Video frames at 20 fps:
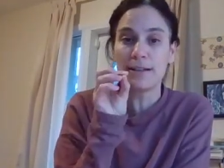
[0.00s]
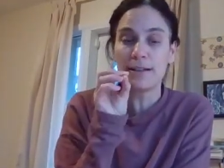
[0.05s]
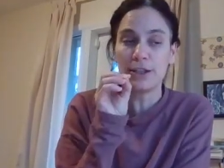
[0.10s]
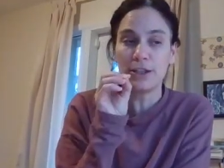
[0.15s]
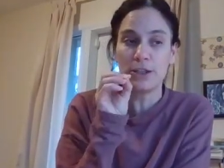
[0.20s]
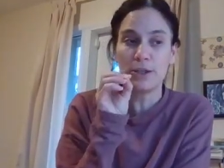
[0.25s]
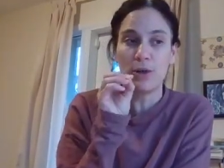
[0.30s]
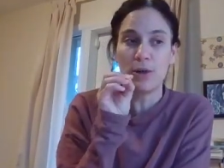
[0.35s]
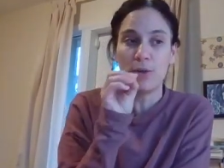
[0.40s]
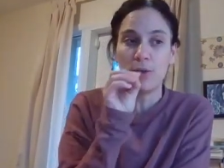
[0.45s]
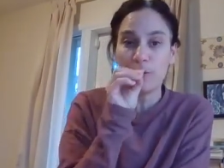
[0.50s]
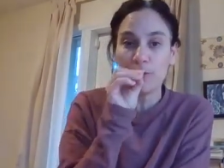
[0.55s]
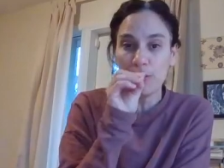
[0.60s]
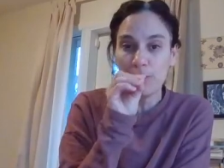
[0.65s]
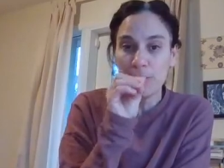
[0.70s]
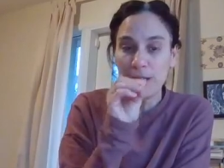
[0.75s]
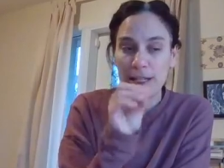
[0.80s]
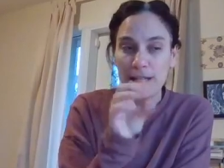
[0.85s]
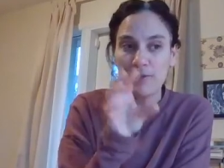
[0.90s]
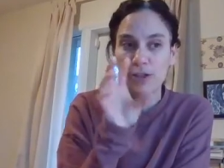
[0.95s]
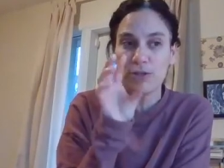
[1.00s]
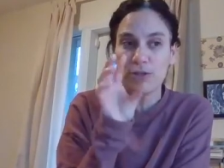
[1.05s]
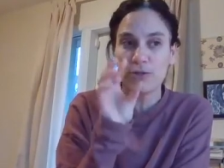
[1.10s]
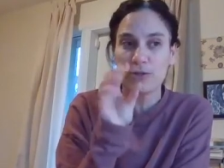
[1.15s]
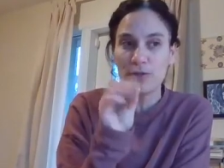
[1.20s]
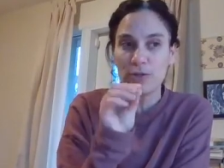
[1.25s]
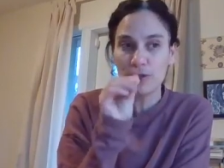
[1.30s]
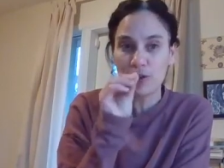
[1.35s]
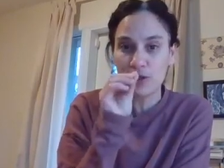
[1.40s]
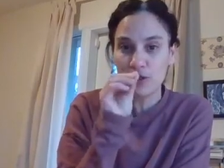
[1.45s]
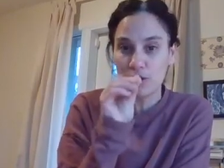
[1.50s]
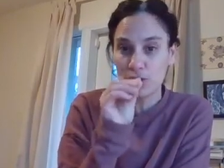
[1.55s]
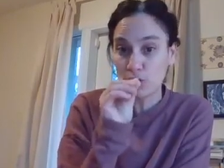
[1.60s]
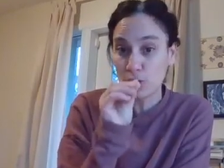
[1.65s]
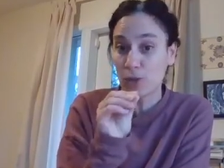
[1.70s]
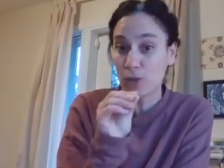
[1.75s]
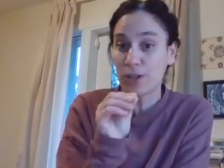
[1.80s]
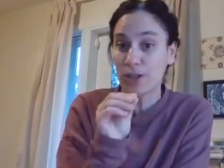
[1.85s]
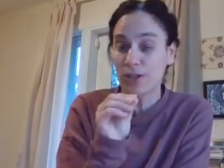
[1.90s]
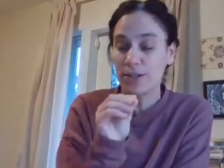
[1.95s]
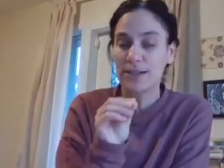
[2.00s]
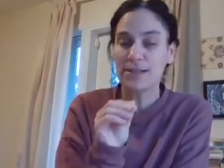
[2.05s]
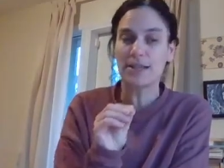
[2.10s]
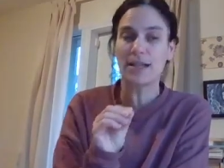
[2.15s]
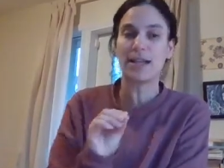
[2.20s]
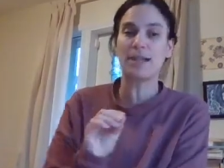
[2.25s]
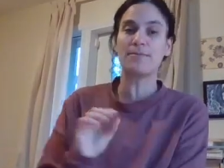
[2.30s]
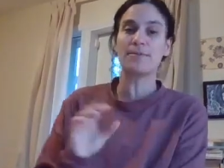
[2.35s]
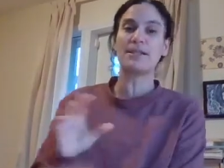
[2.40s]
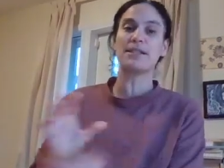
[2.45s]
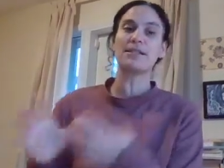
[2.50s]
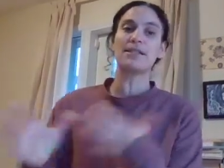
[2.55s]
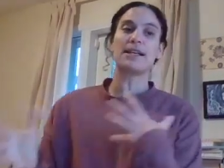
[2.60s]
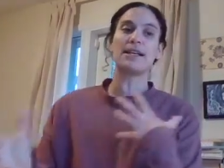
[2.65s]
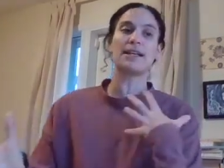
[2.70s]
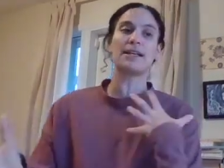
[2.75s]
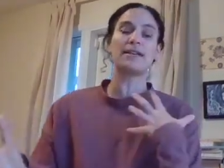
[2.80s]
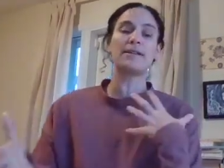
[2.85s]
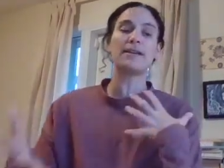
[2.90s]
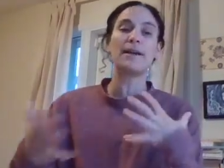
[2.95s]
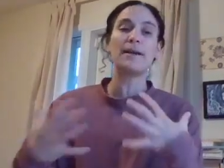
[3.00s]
we will be giving you shorter assignments, and